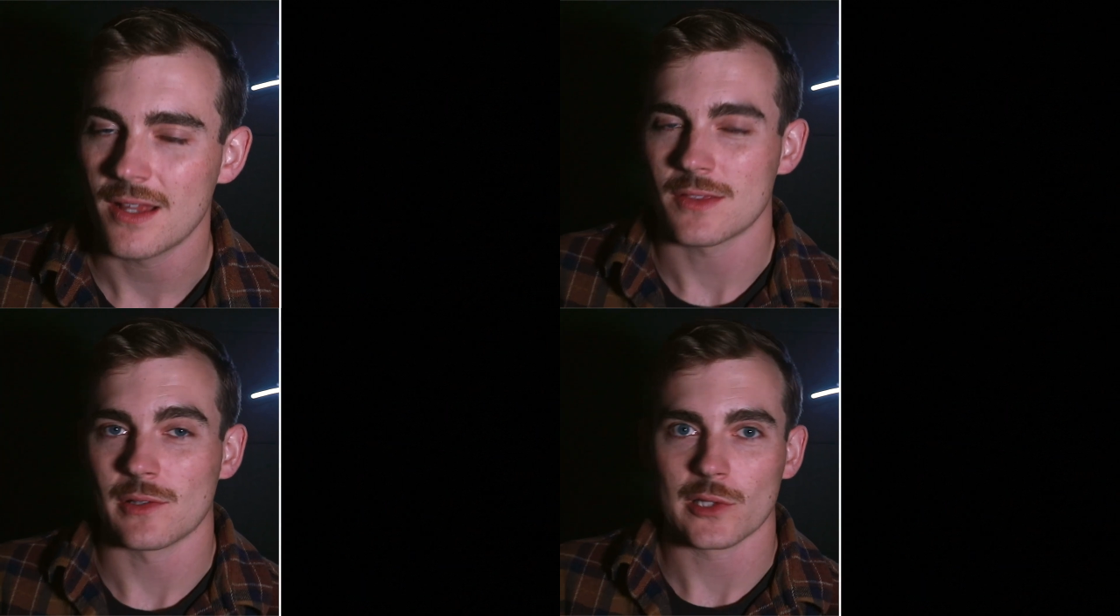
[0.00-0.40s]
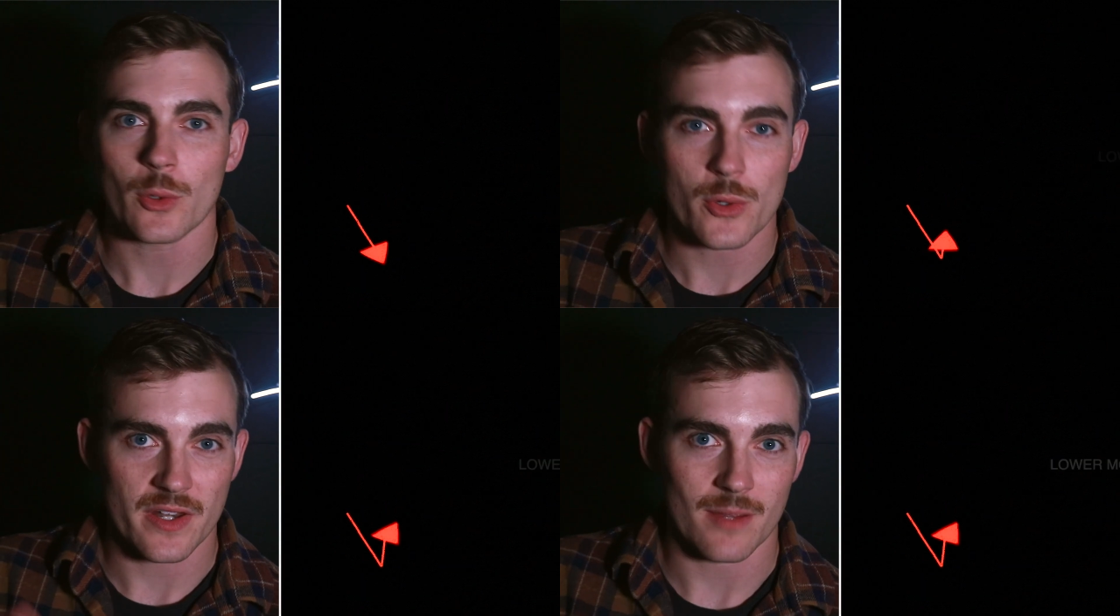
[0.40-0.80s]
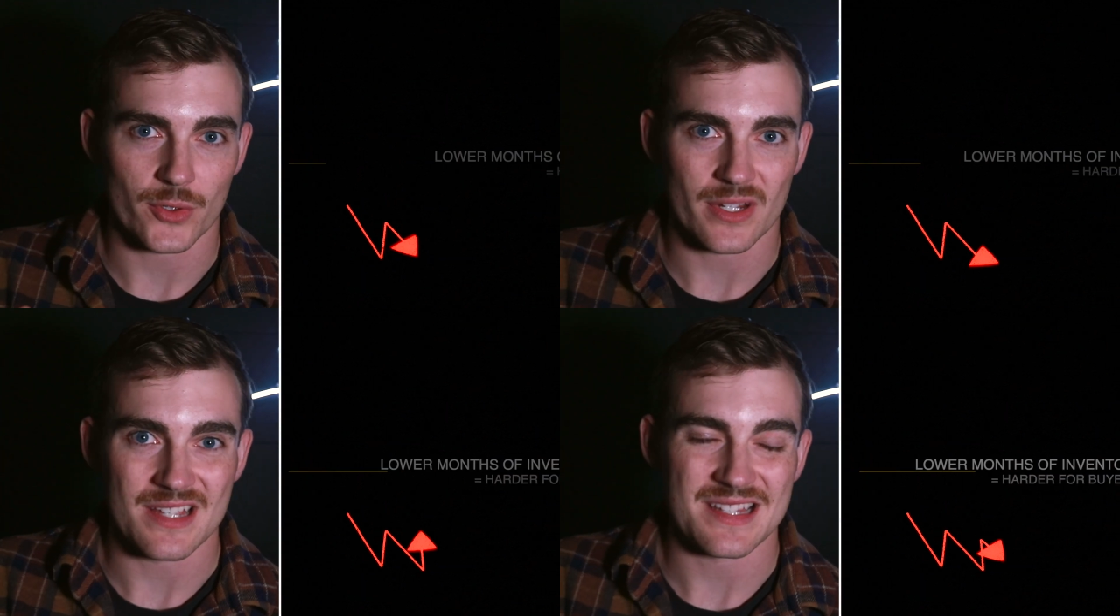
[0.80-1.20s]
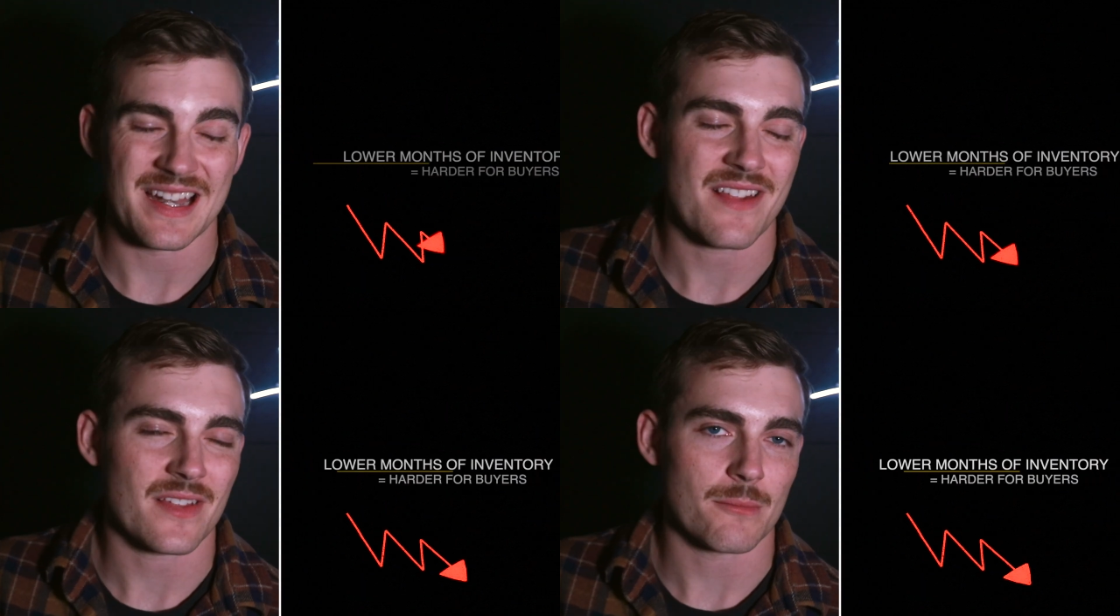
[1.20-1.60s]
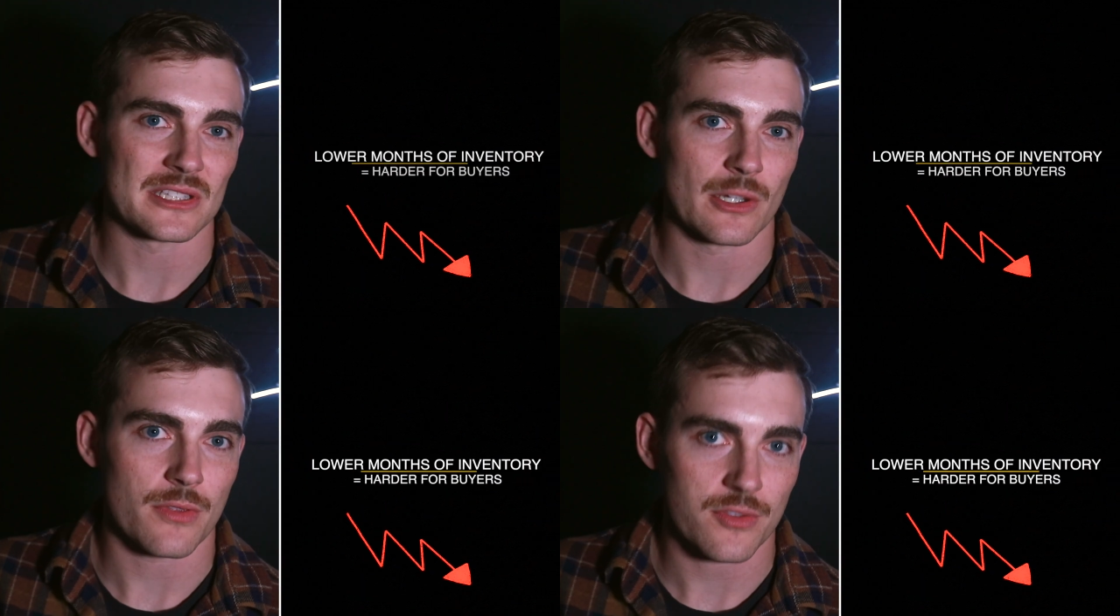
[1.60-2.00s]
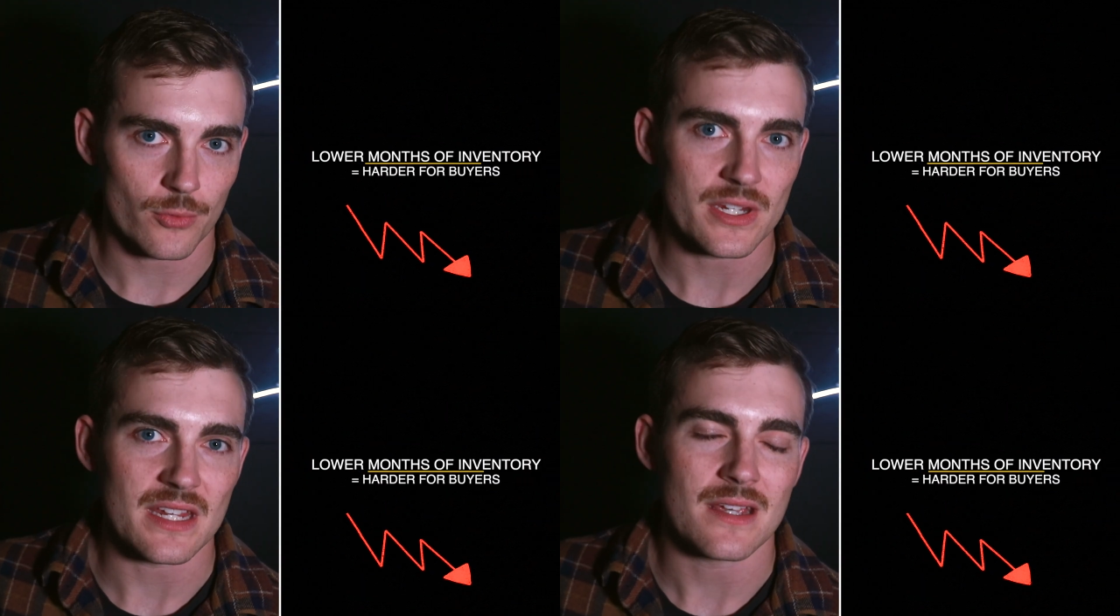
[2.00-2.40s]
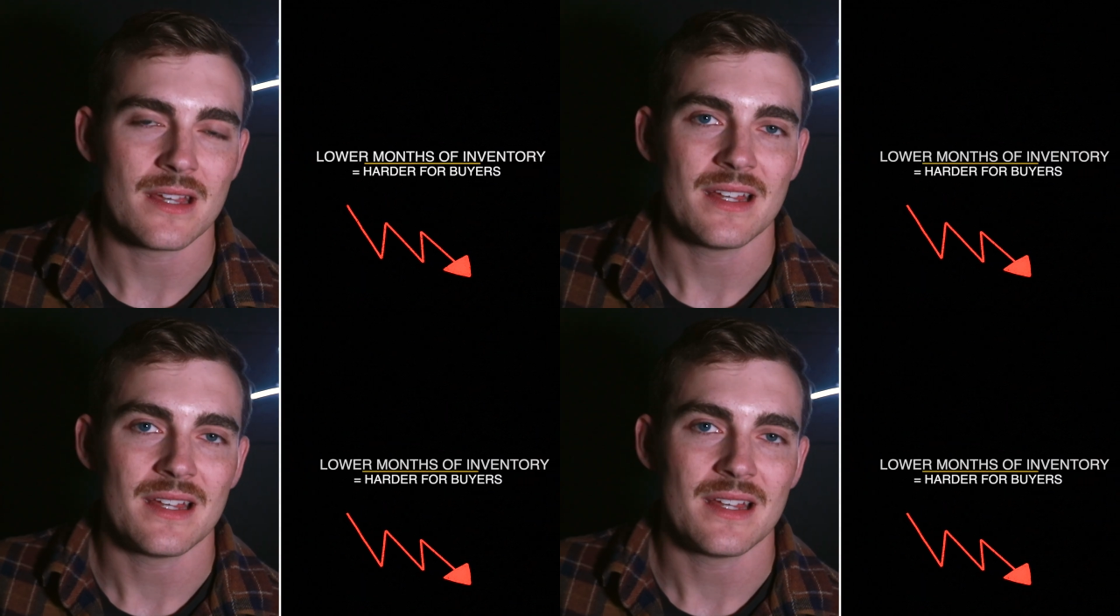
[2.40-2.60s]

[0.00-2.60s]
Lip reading: The lower the number is, and anything below 3